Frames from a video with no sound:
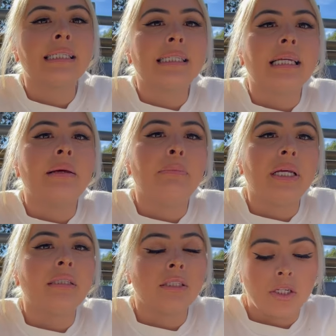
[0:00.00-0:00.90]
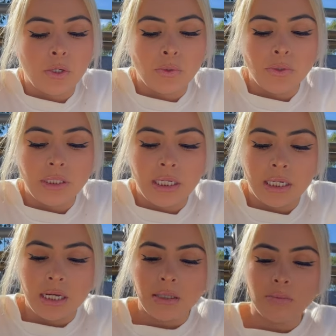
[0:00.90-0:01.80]
cinnamon toast, and it
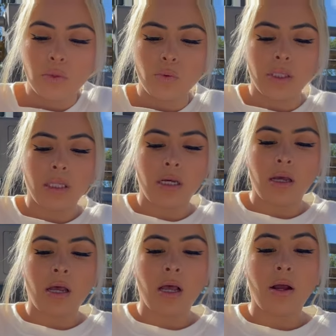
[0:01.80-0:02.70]
comes with a